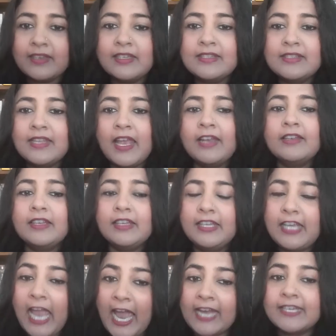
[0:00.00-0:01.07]

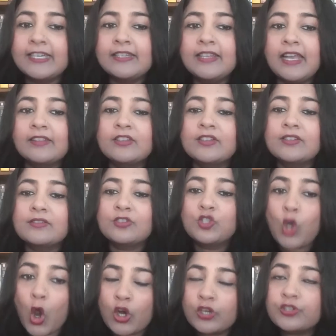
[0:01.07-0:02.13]
he added that the
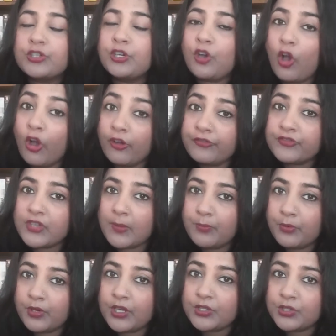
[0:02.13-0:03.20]
doctrine of
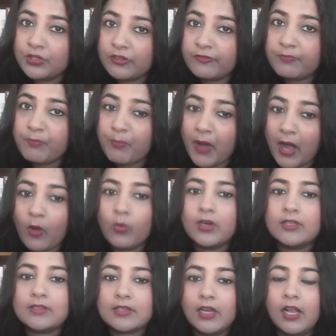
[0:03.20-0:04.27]
separation of
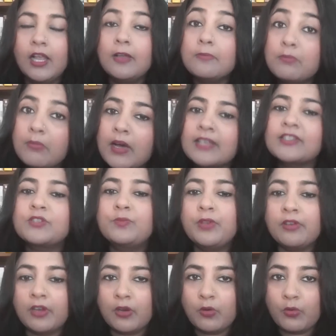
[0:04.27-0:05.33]
powers must
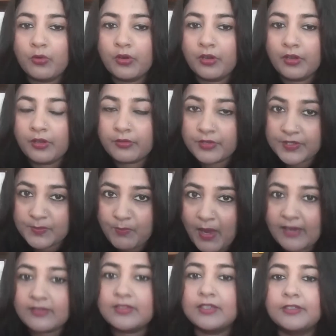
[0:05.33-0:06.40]
be
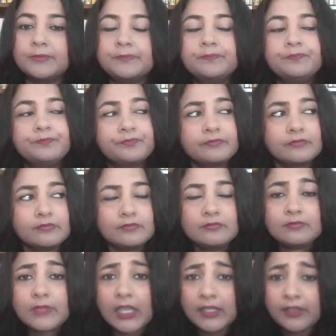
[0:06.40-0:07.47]
respected.
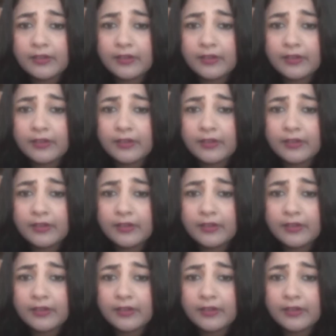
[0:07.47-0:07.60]
Here